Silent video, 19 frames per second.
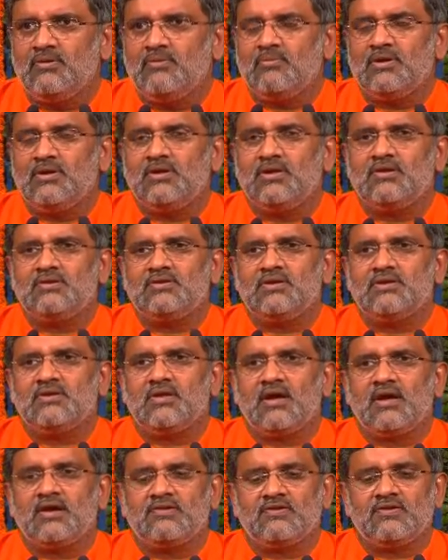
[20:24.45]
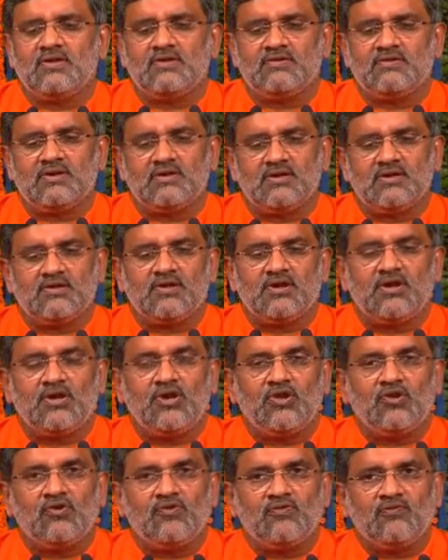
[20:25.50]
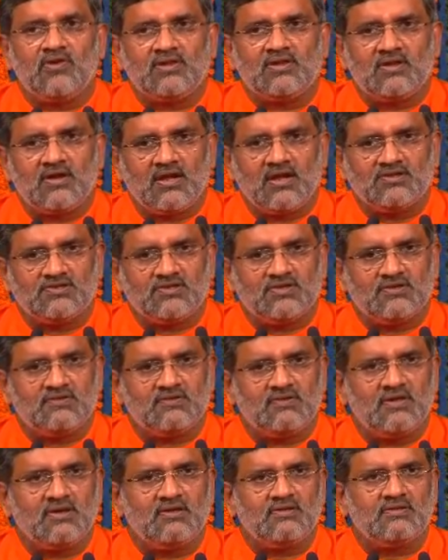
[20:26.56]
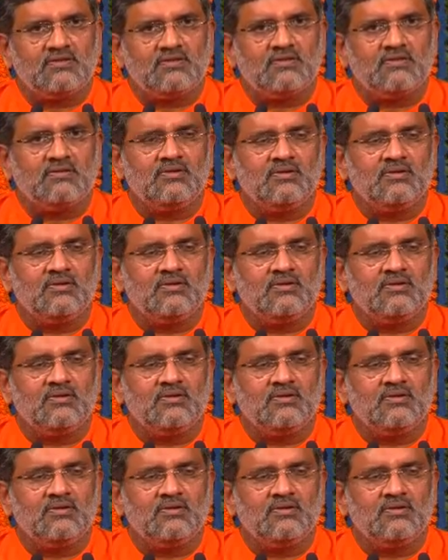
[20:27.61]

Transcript: But this desire, since it is in tune with righteousness,